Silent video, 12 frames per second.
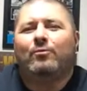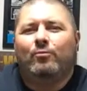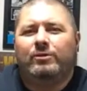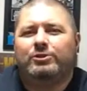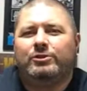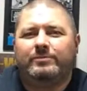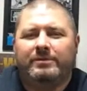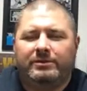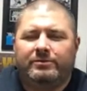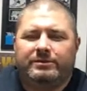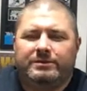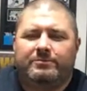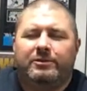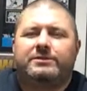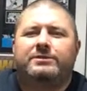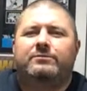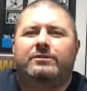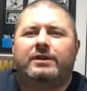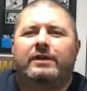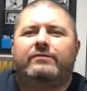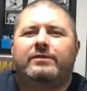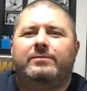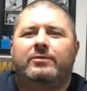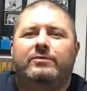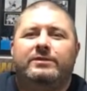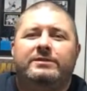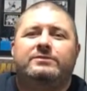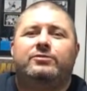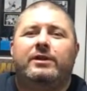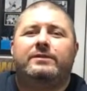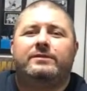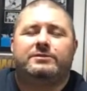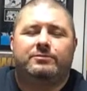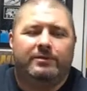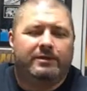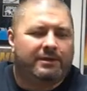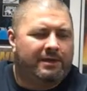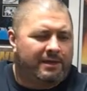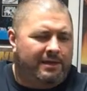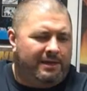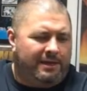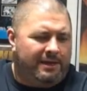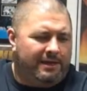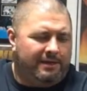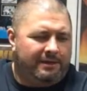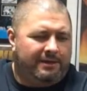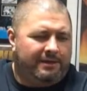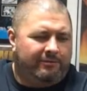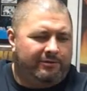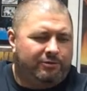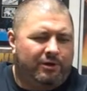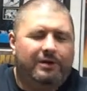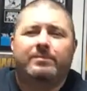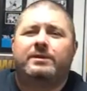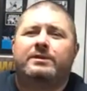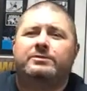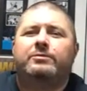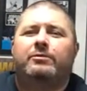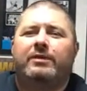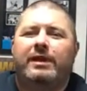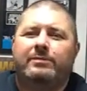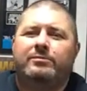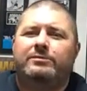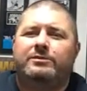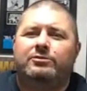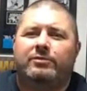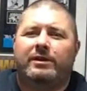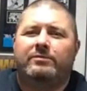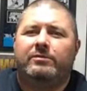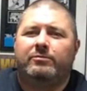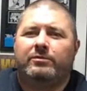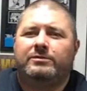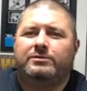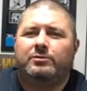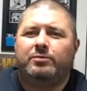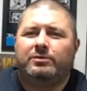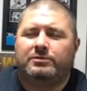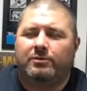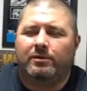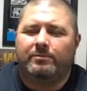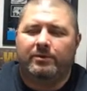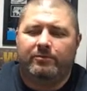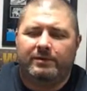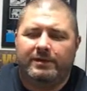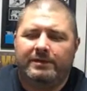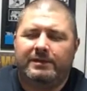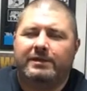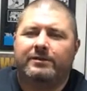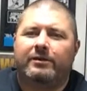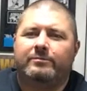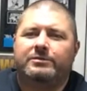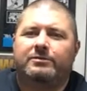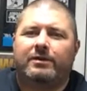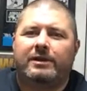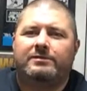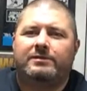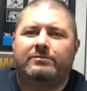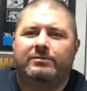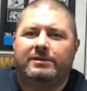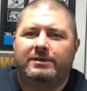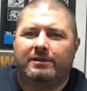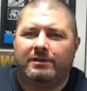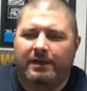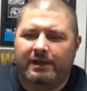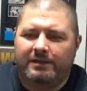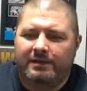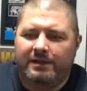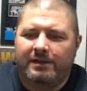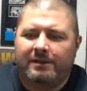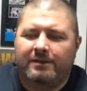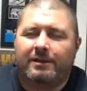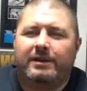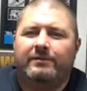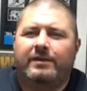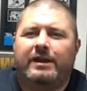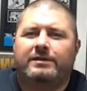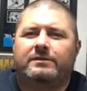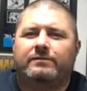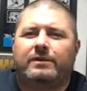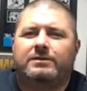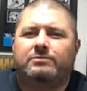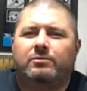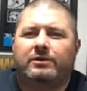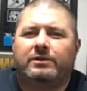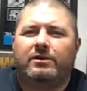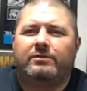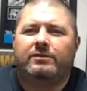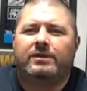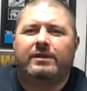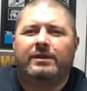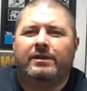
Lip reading: We should be doing some rest and recovery, but we did train this week. And we trained because we were able to train. We weren't super sore, but we didn't hit arms directly. We did a light, kind of an active rest workout